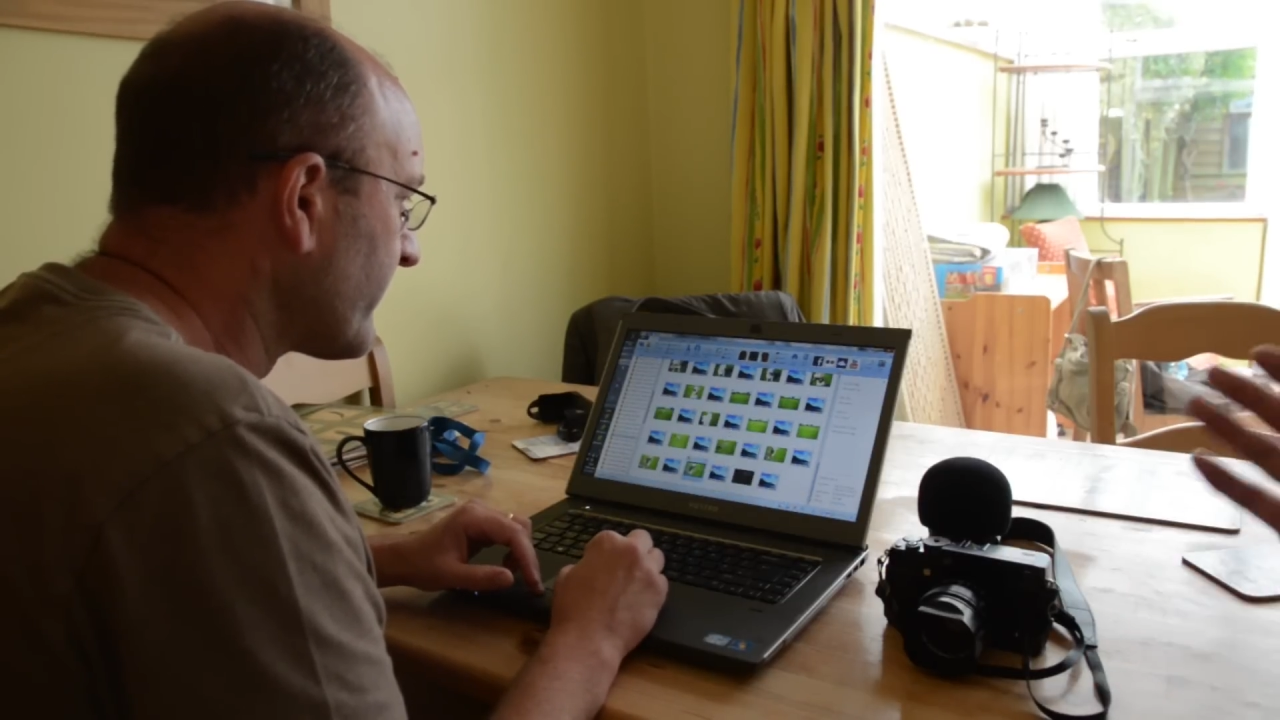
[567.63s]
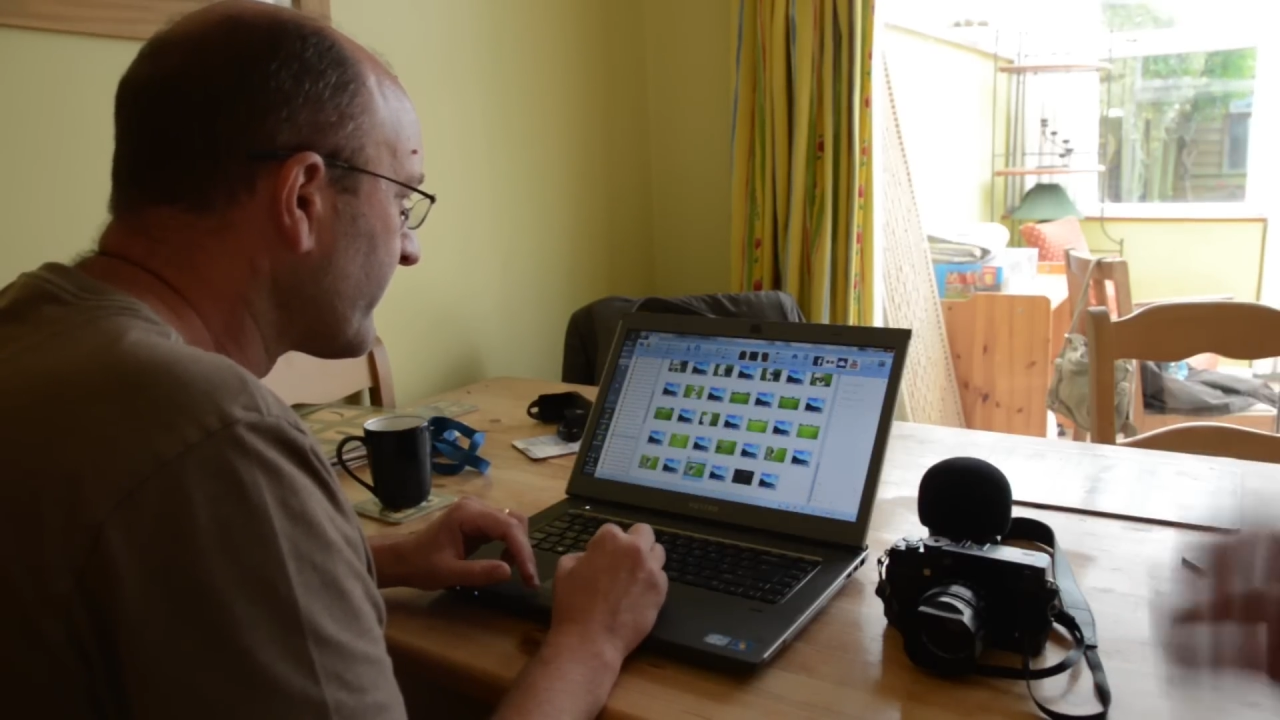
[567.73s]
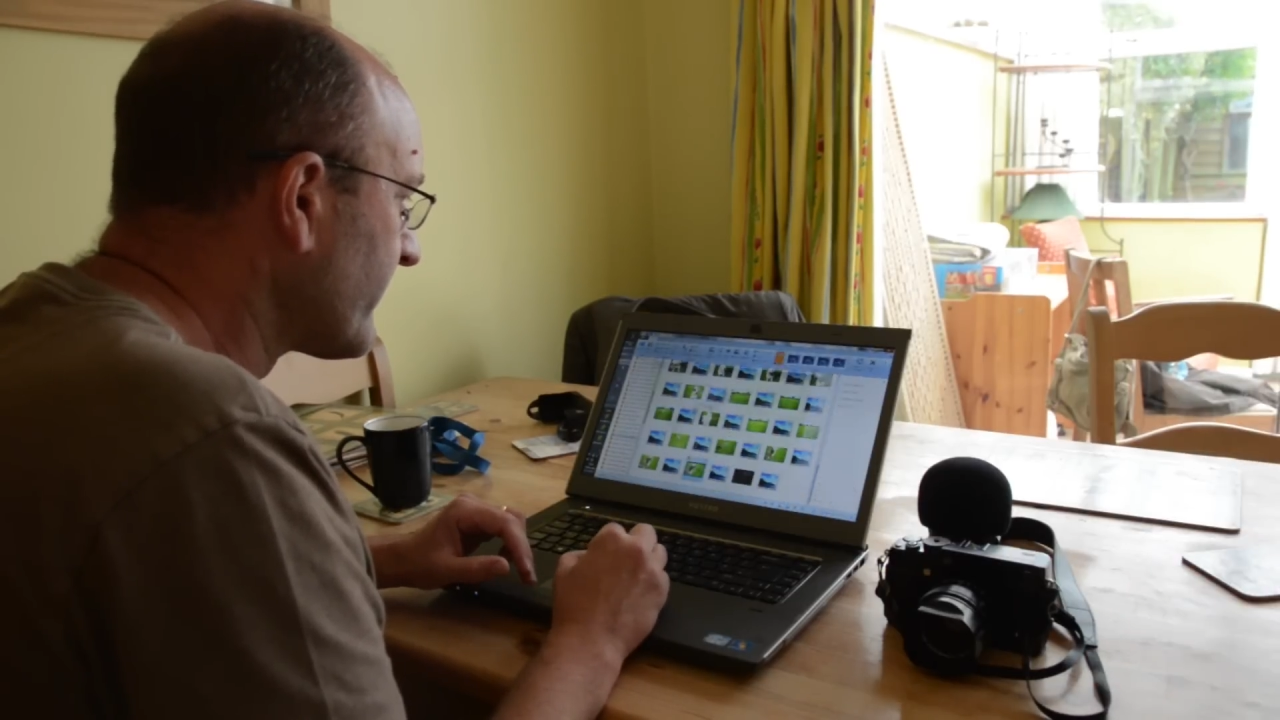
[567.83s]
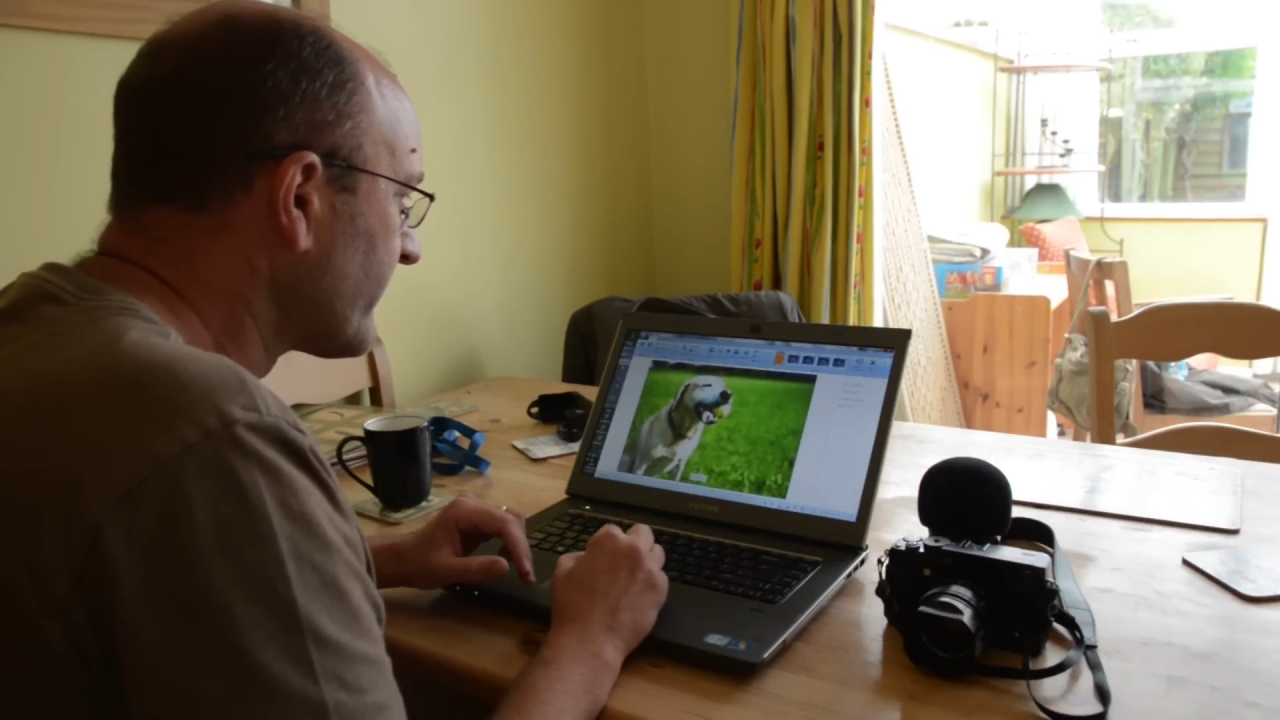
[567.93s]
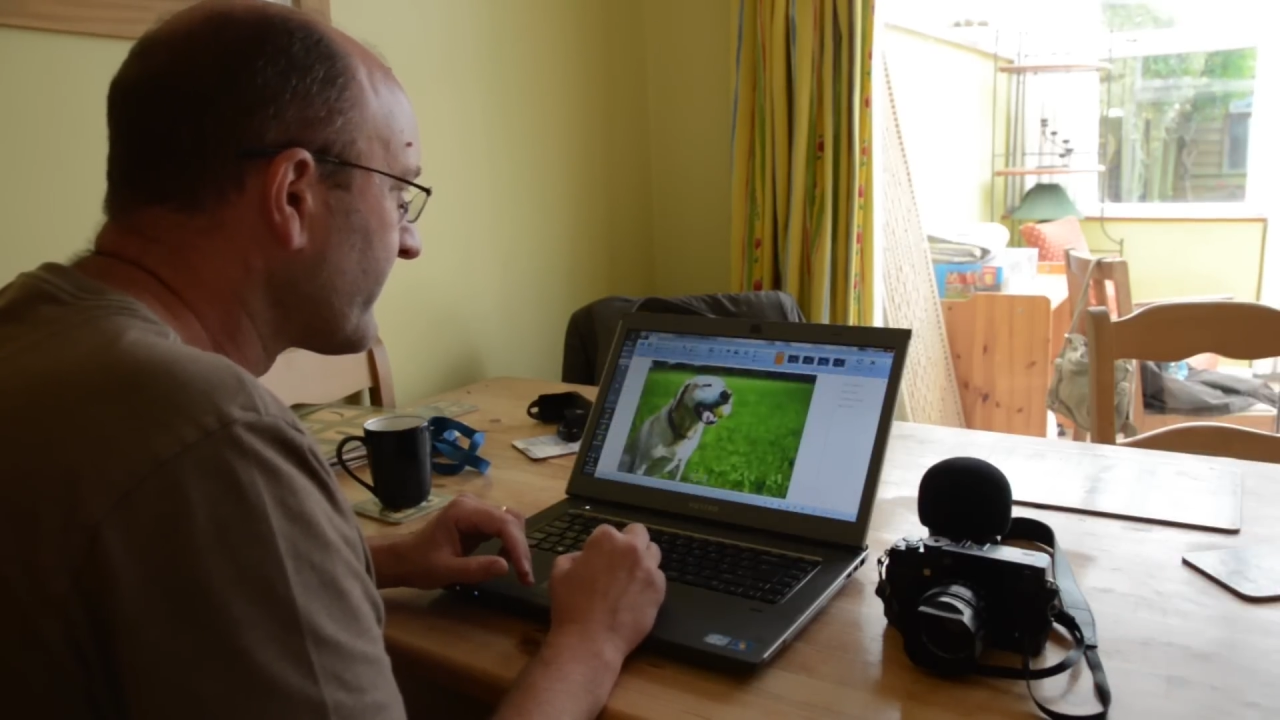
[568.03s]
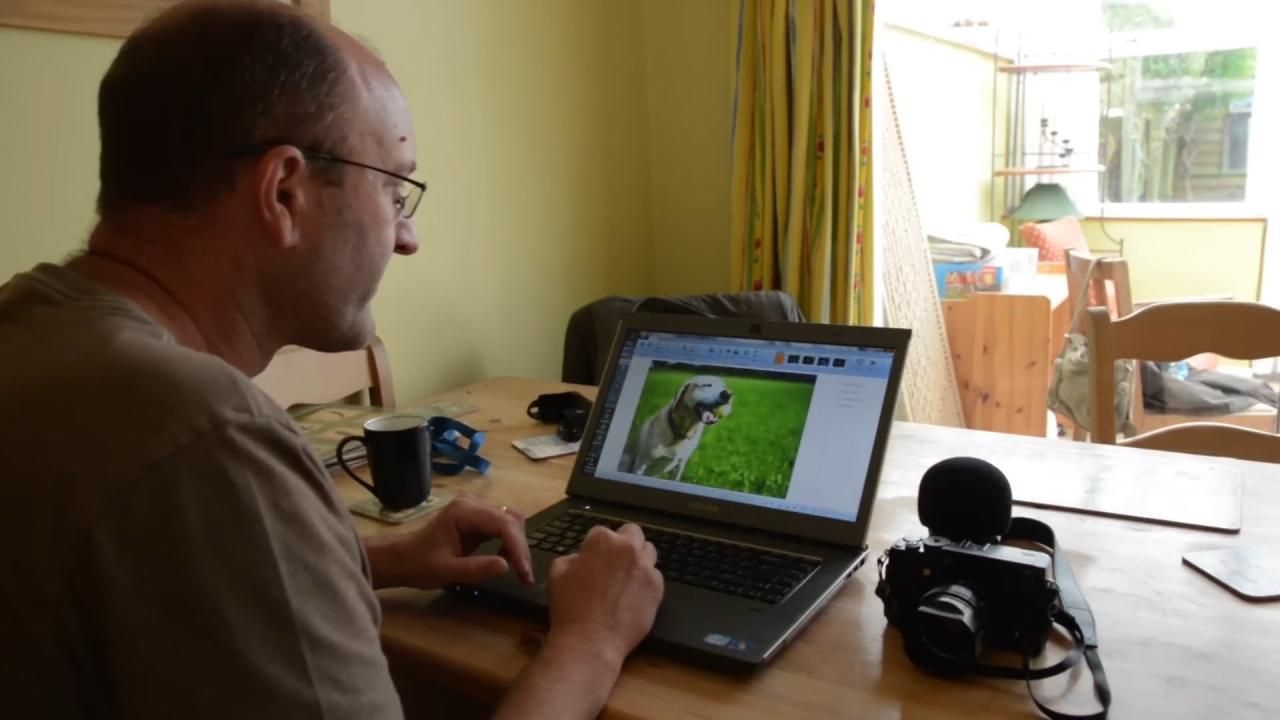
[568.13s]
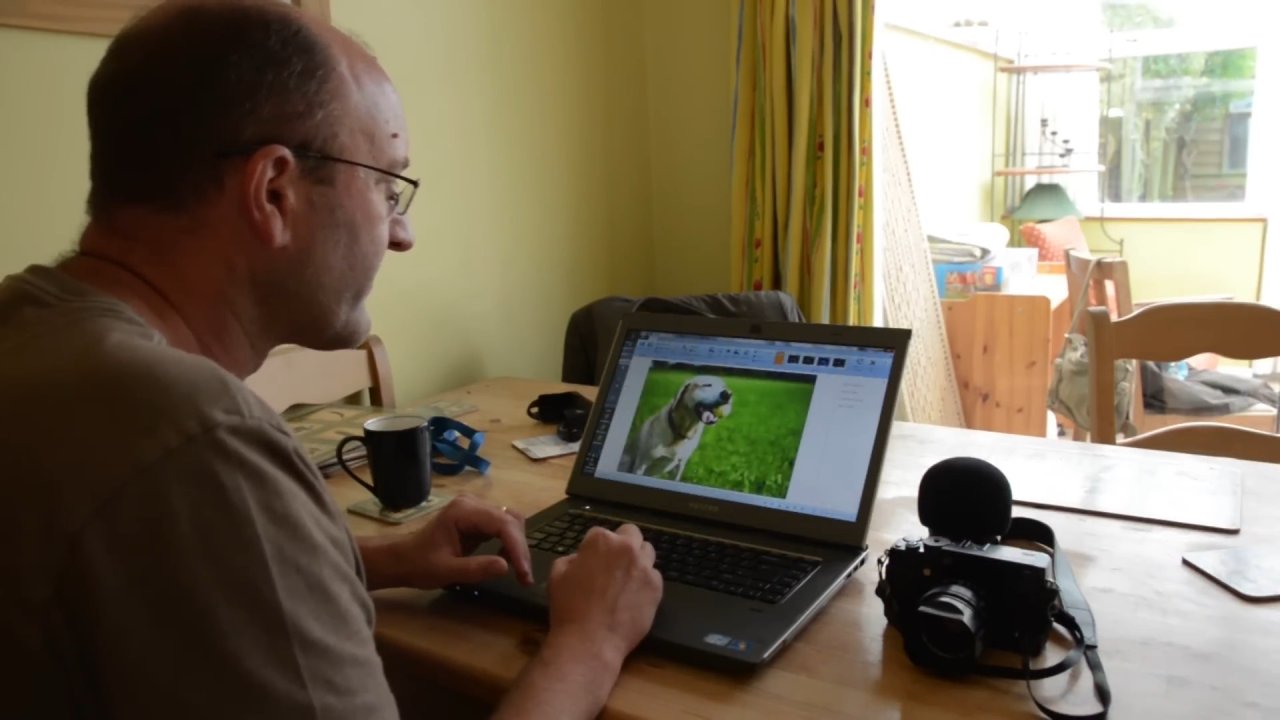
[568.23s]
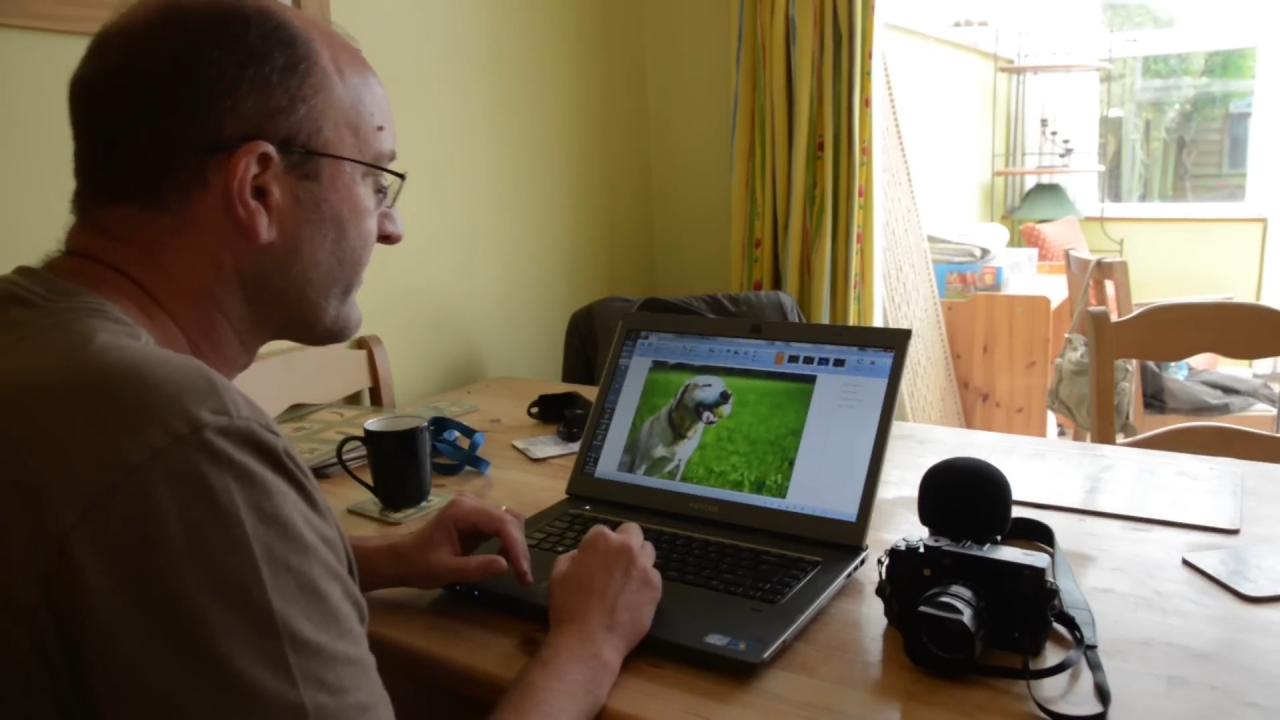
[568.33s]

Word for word: I've got old